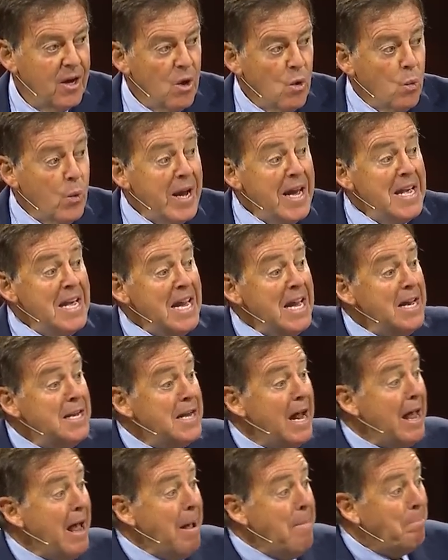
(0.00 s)
We
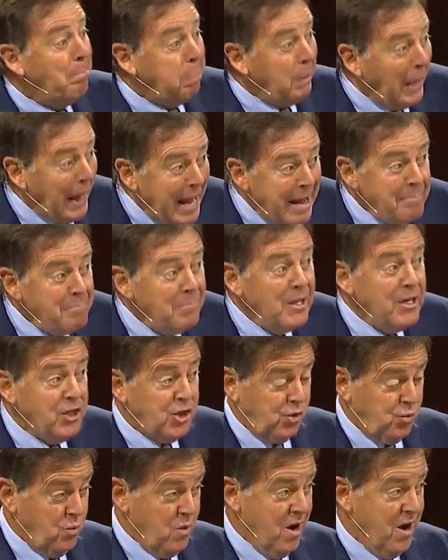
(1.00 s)
need a
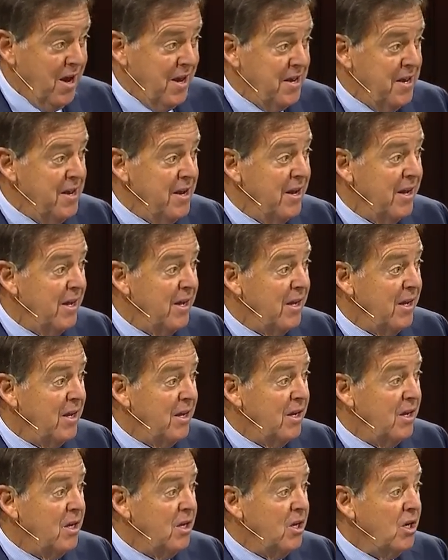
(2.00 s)
blameless one
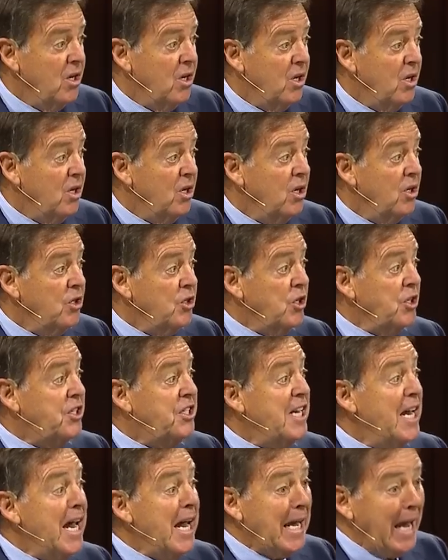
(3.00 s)
to
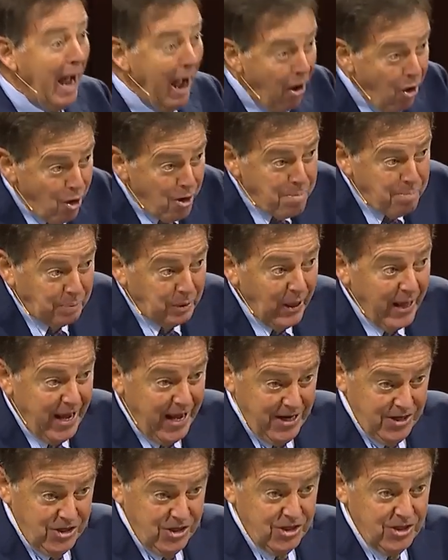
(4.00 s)
take our
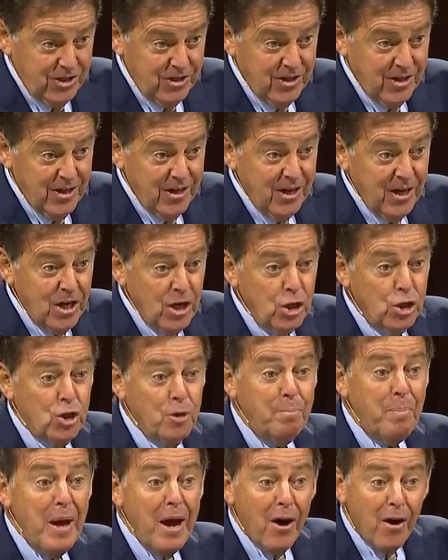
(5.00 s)
place, to
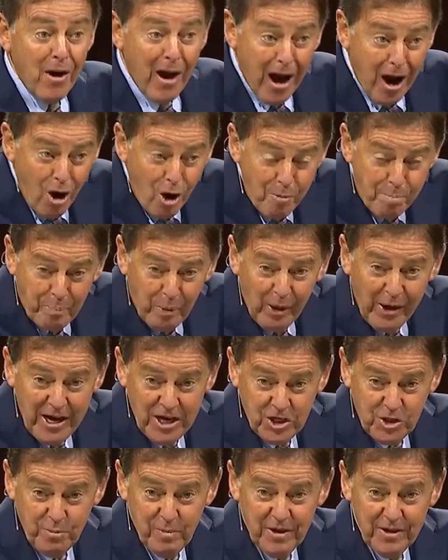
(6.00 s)
bear our
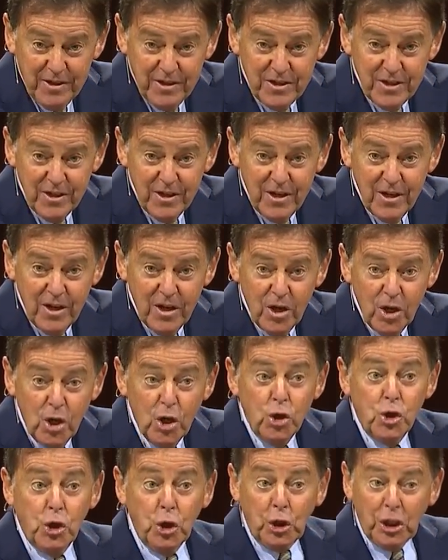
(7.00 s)
punishment,
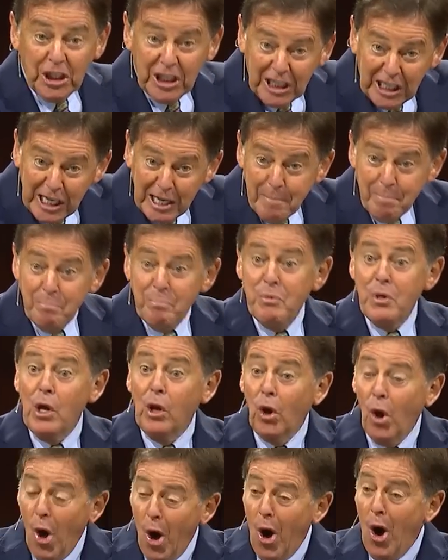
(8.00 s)
to keep the
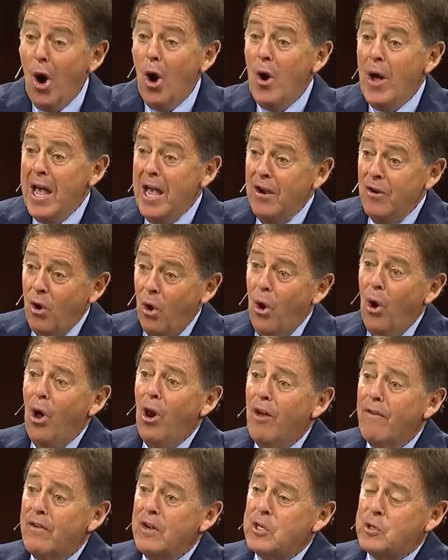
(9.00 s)
law in
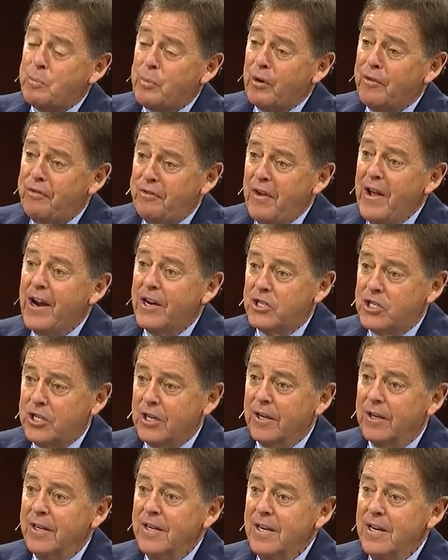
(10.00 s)
all of its
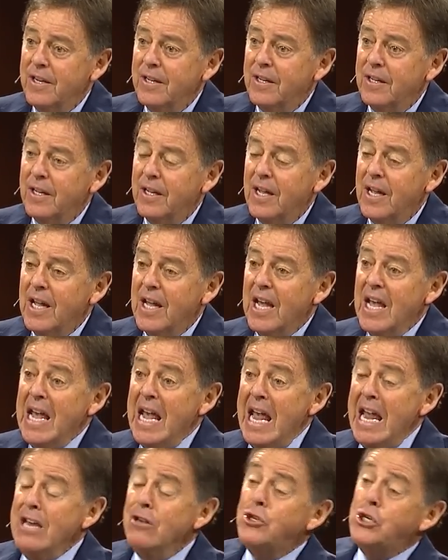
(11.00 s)
perfection,
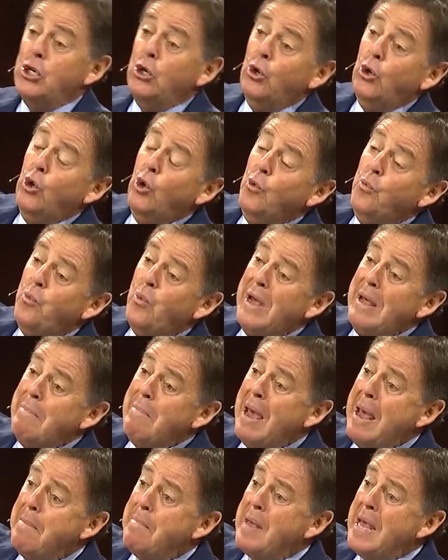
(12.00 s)
into whom we
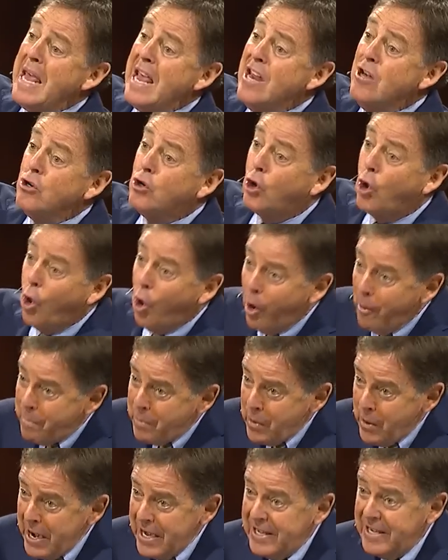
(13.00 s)
may be
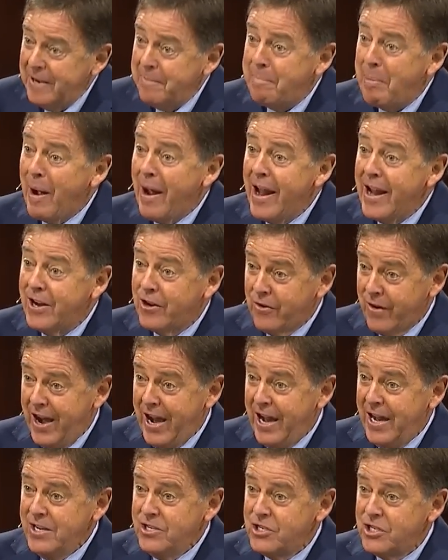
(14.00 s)
incorporated by
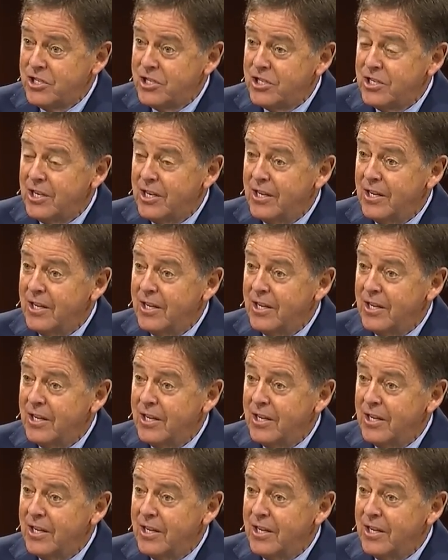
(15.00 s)
grace,